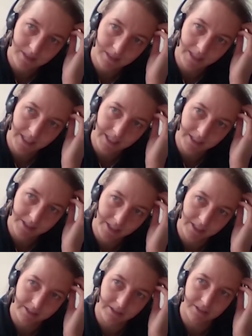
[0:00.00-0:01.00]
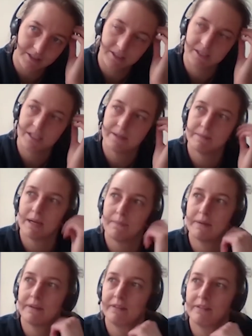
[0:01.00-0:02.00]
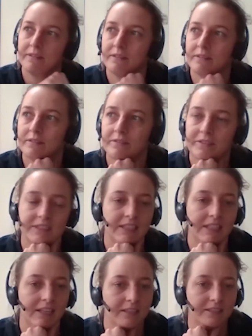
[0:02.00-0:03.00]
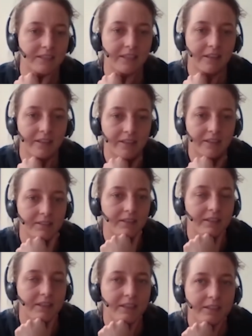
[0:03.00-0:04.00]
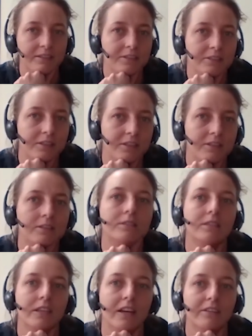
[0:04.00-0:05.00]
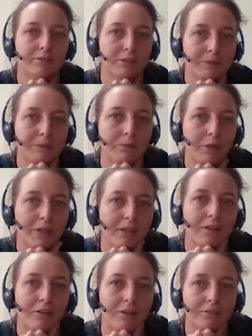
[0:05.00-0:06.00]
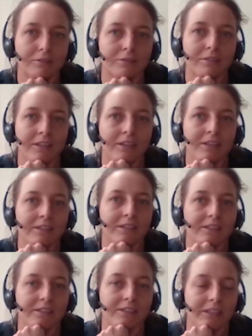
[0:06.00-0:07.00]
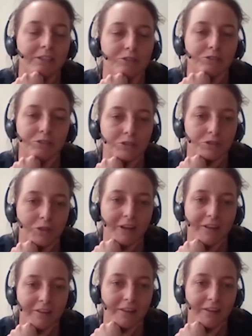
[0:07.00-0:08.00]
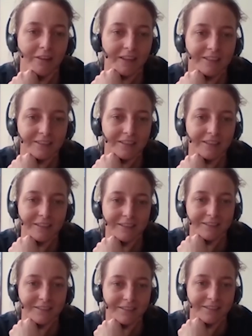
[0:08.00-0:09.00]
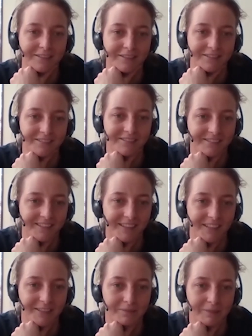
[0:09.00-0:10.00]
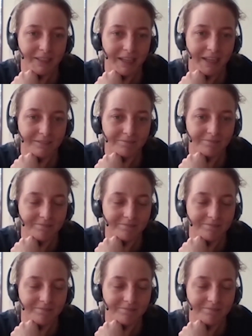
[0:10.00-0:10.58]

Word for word: and yeah, just stepped up in physicality and things like that. So yeah, I've just been working a lot on extra strength and things like that to add to my game.